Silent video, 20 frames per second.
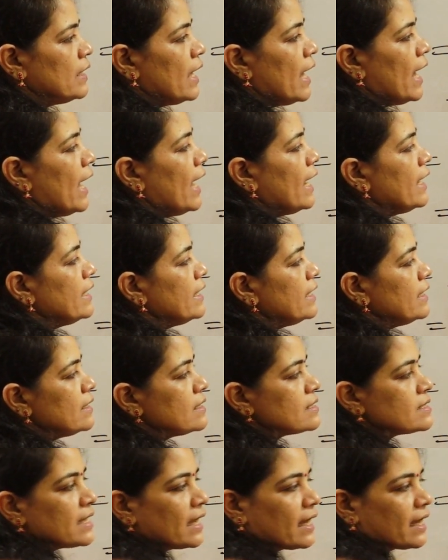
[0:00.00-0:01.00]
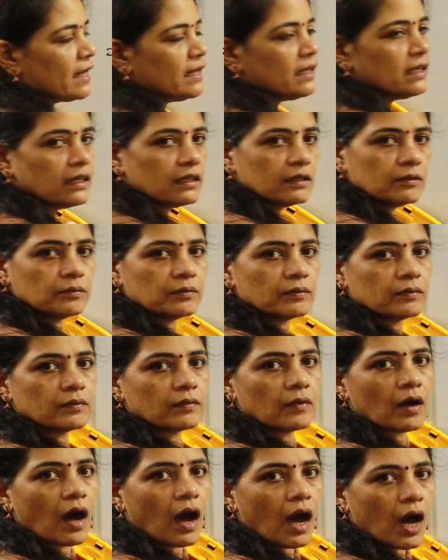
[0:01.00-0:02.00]
And in the second term,
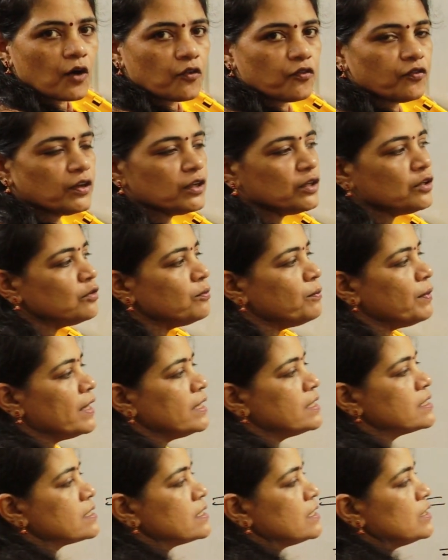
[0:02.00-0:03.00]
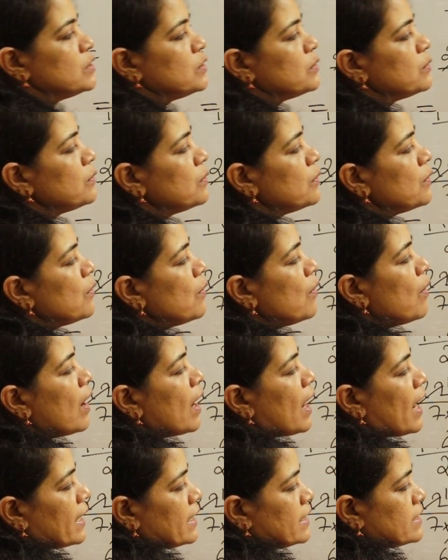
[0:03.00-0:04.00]
half into base into
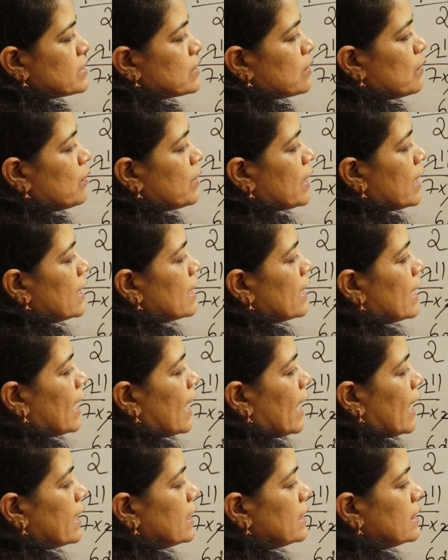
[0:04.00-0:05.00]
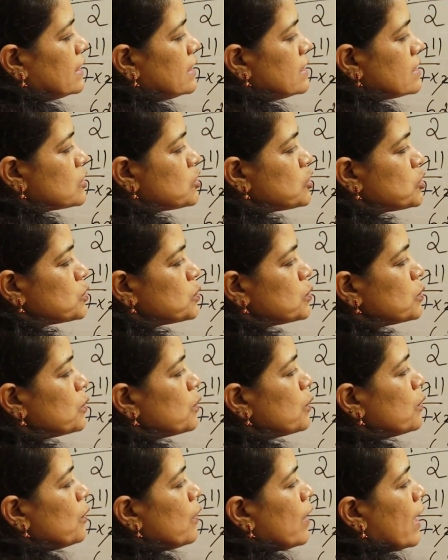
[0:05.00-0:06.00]
height. Okay, and this
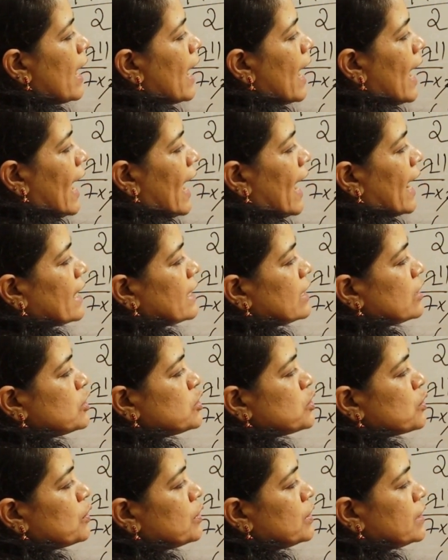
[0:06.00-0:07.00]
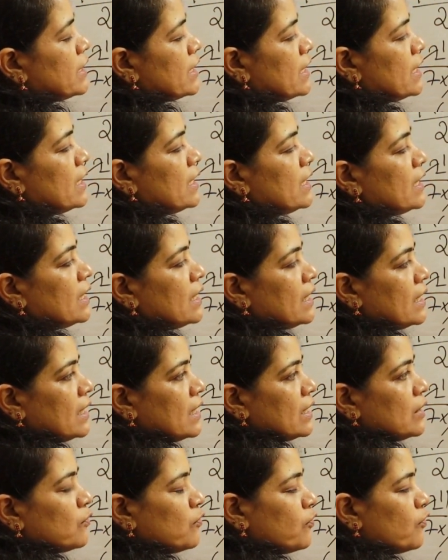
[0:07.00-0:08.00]
2 and
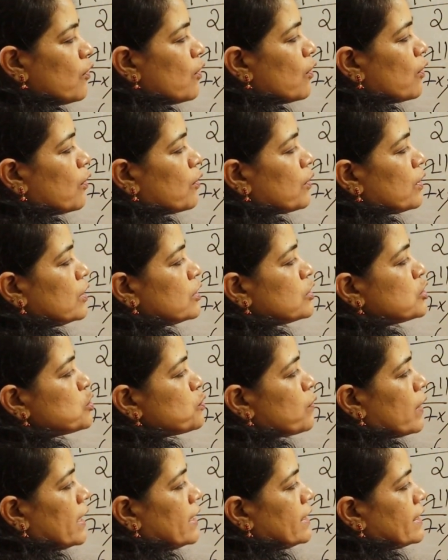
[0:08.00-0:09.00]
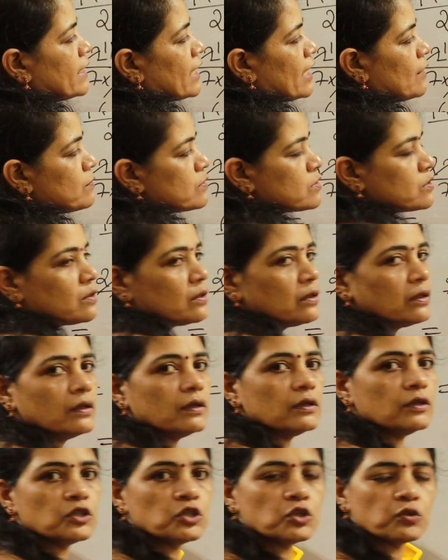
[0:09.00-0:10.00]
24, 12 times.
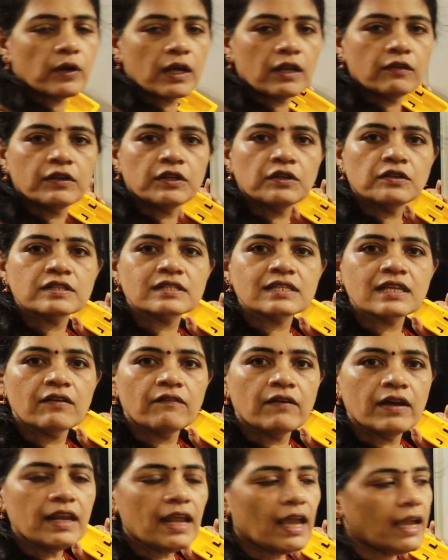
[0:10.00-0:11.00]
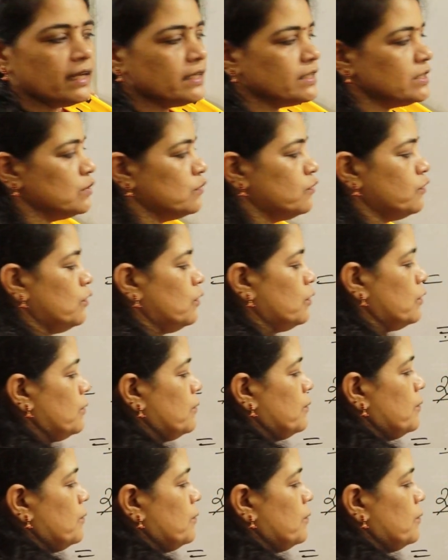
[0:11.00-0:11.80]
12 into 7, 84.